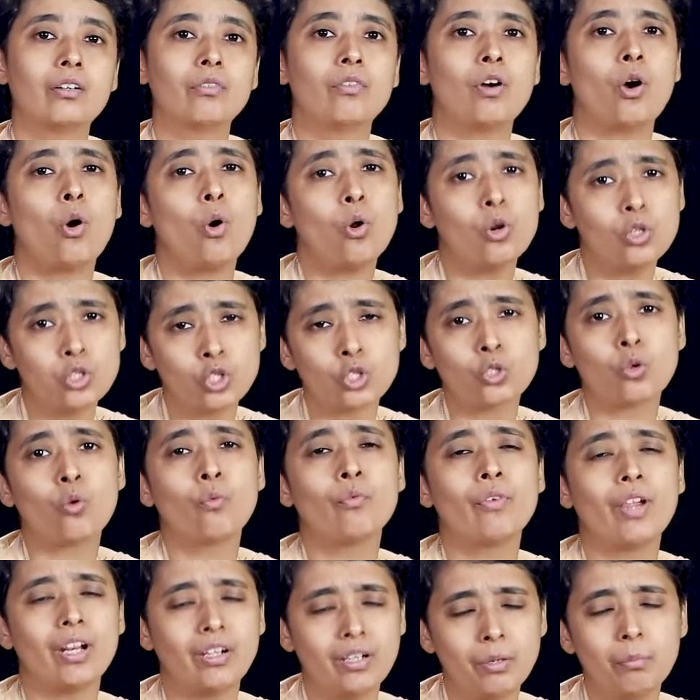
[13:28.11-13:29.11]
were also
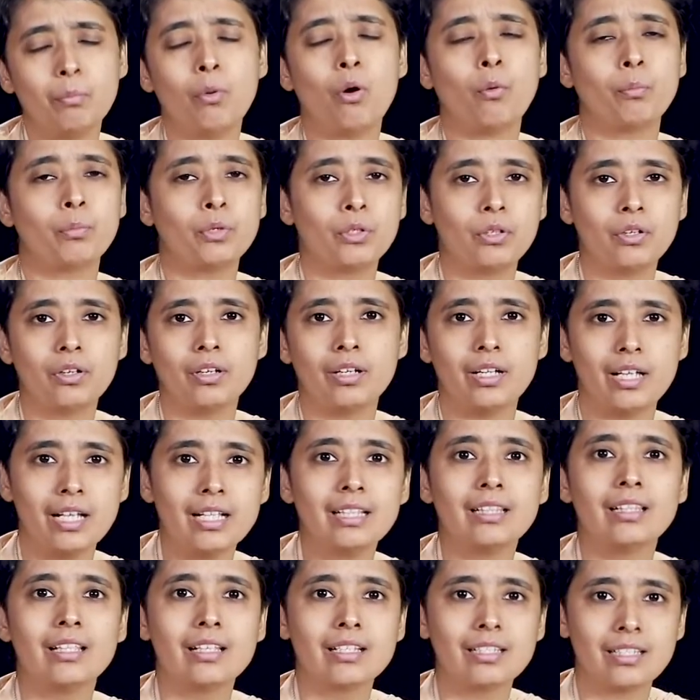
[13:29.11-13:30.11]
very popular
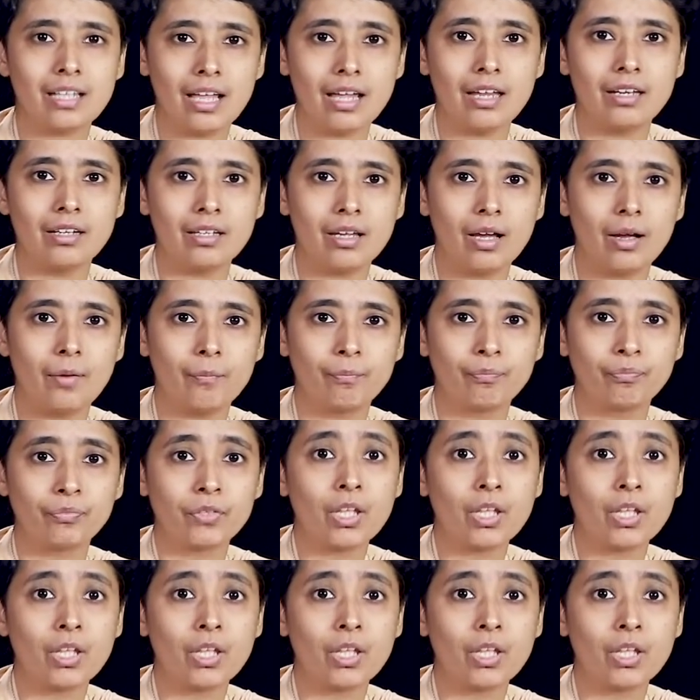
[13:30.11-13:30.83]
in this area.